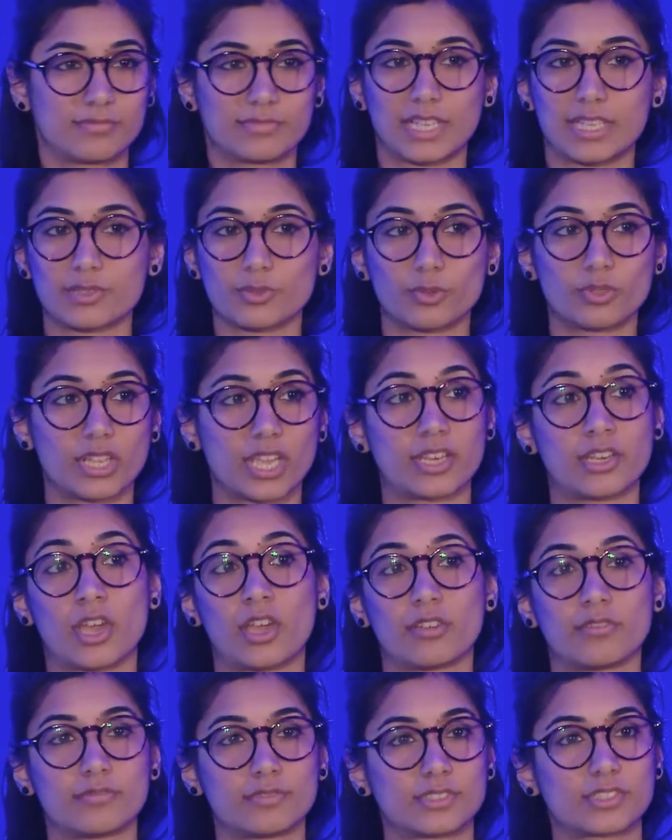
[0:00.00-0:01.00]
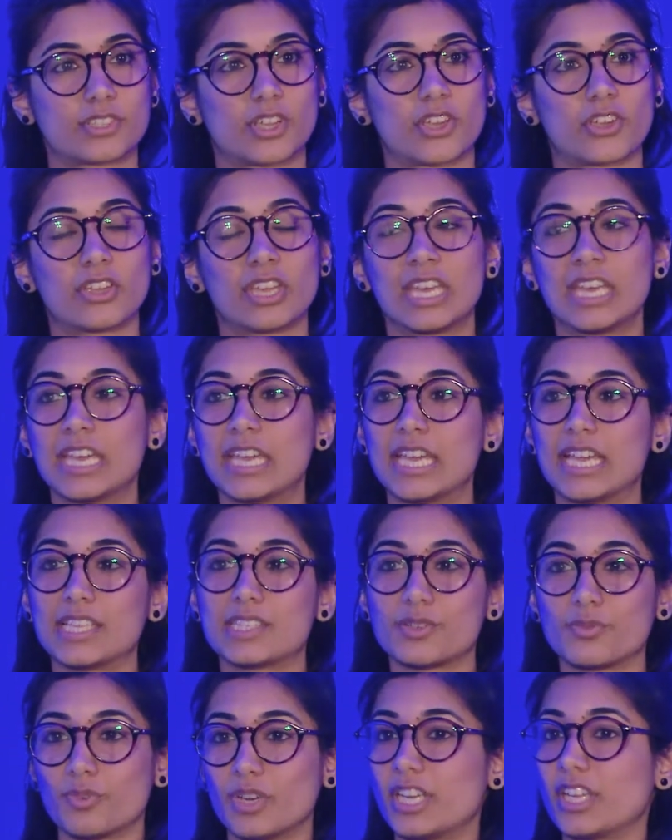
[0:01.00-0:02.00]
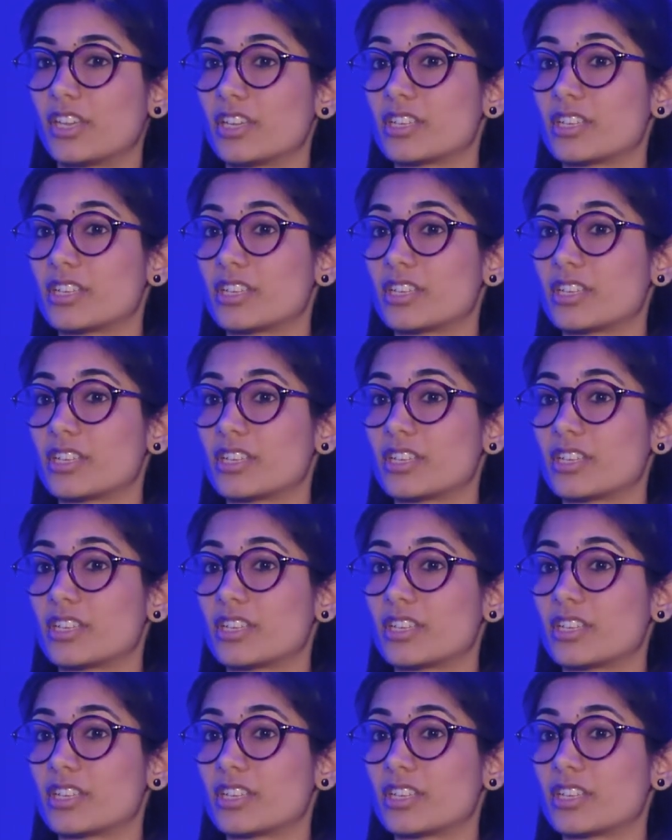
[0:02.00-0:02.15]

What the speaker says: That's all they know. So it's a really